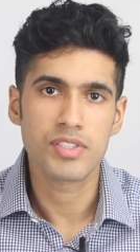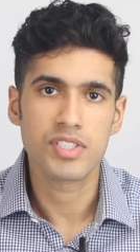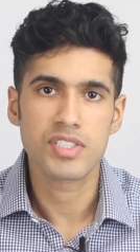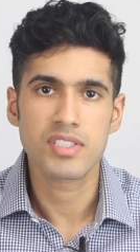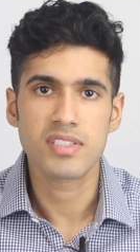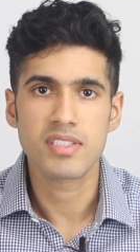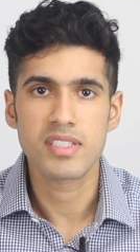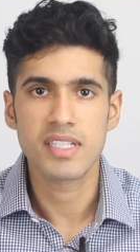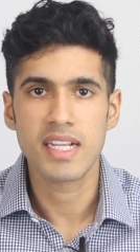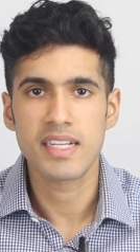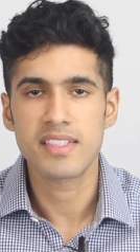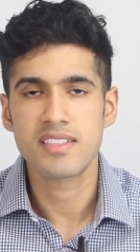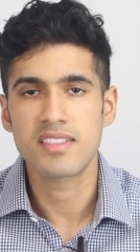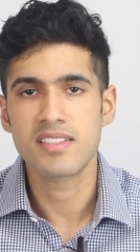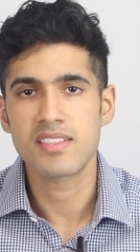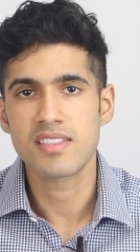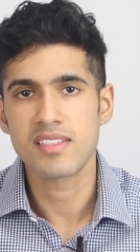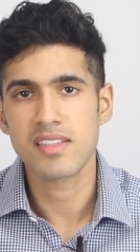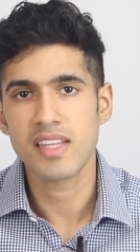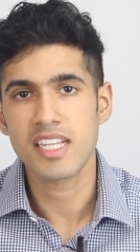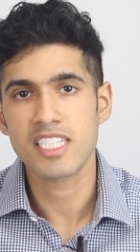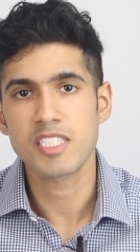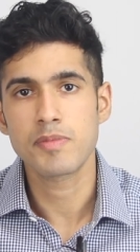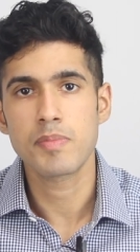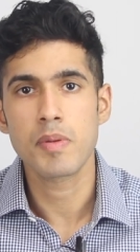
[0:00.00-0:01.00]
Just in
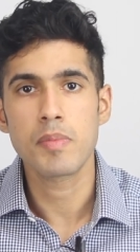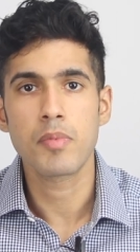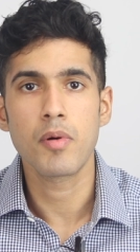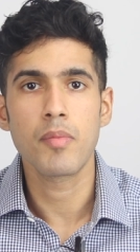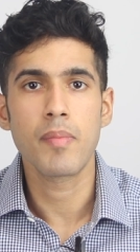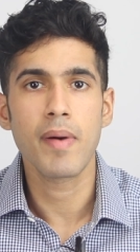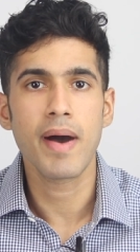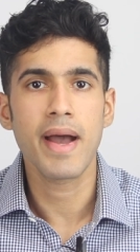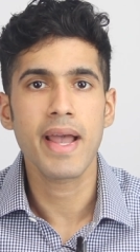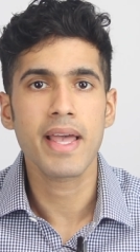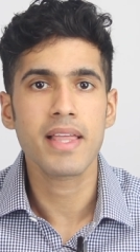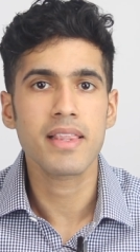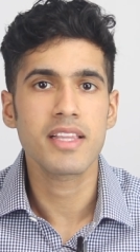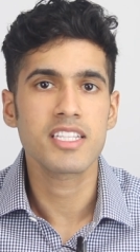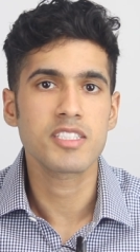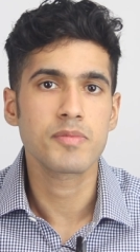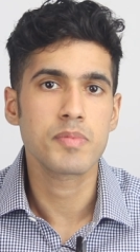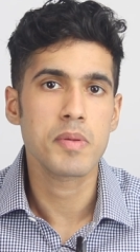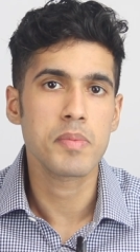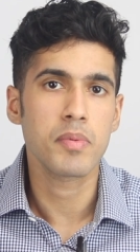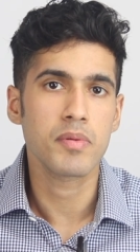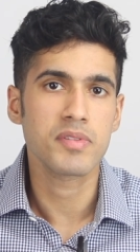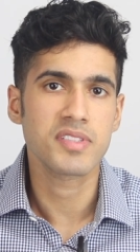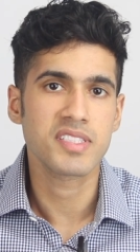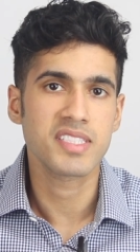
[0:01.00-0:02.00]
essence, less people buying, less
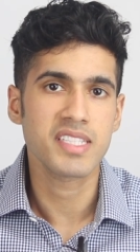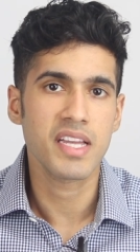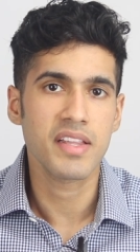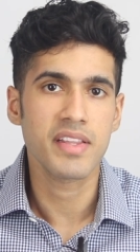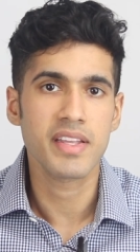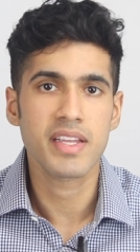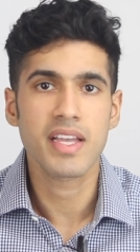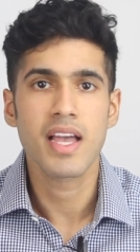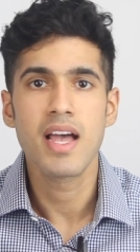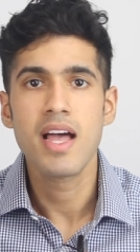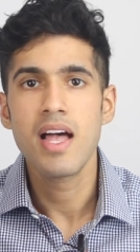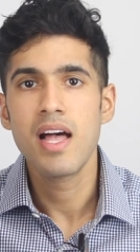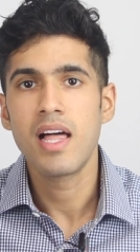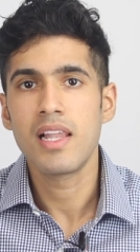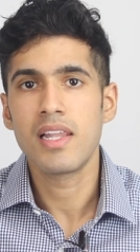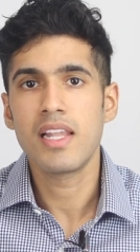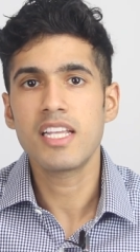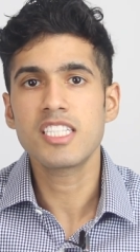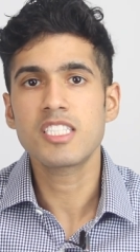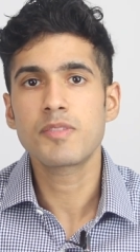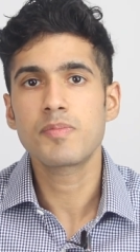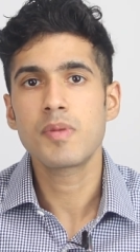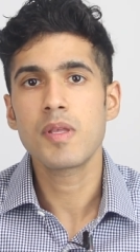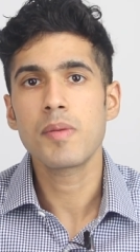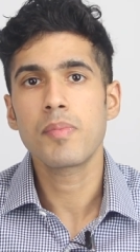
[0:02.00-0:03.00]
people selling,
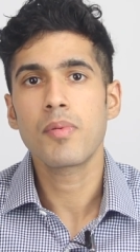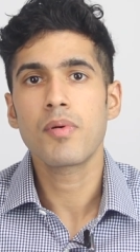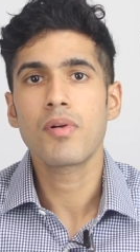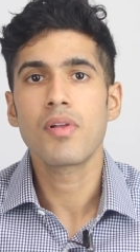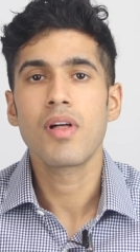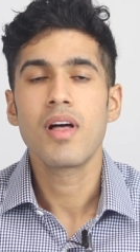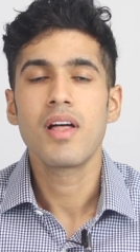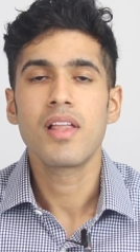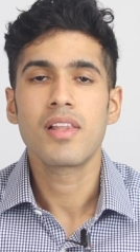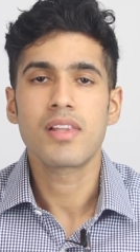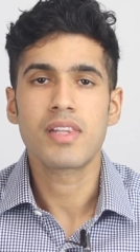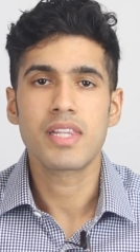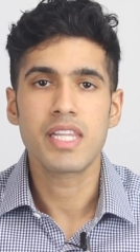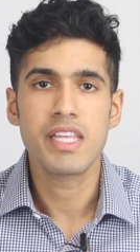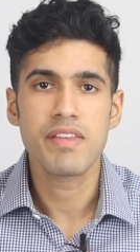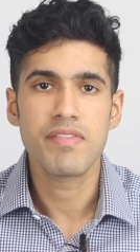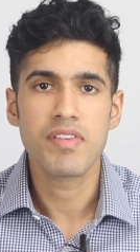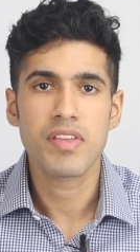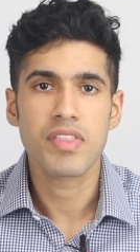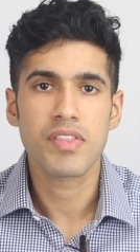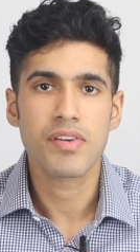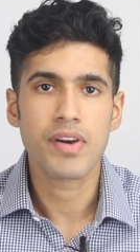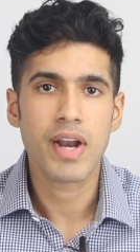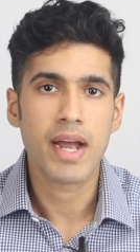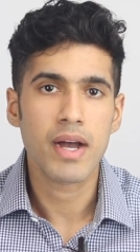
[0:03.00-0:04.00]
less people
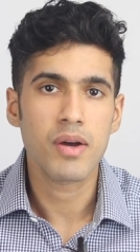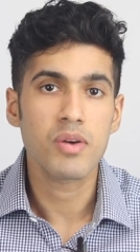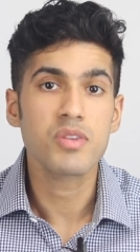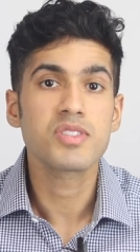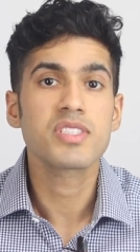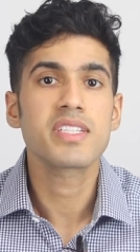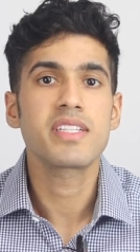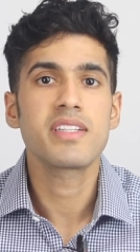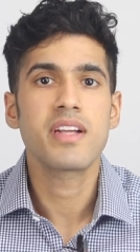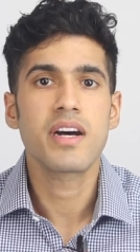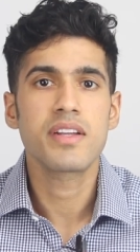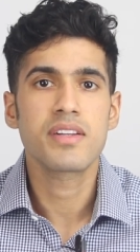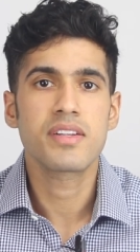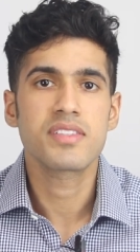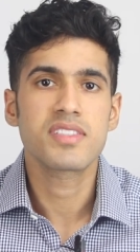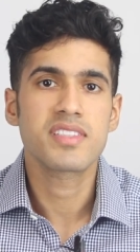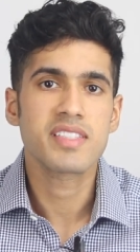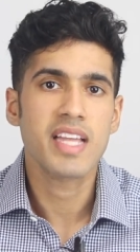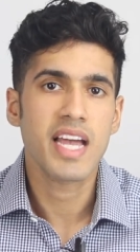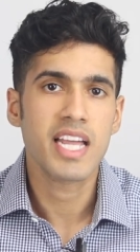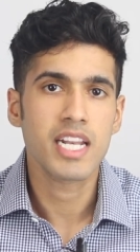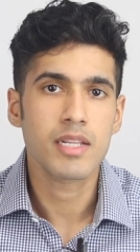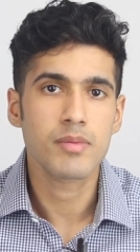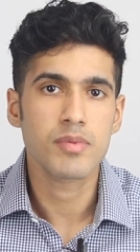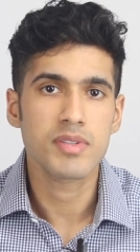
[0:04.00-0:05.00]
leaving their house, and
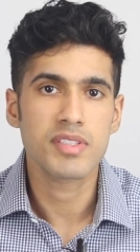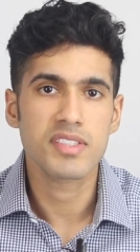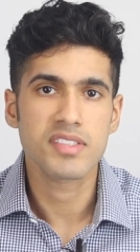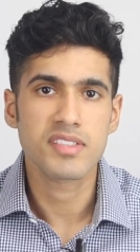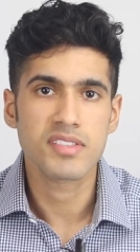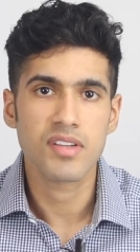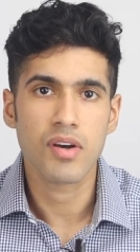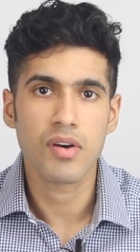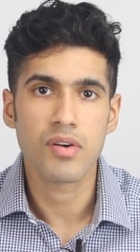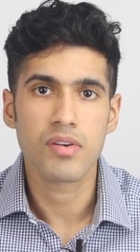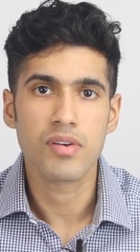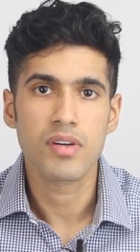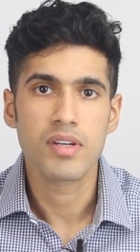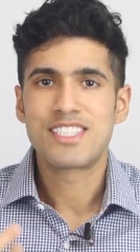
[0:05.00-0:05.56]
understandably so.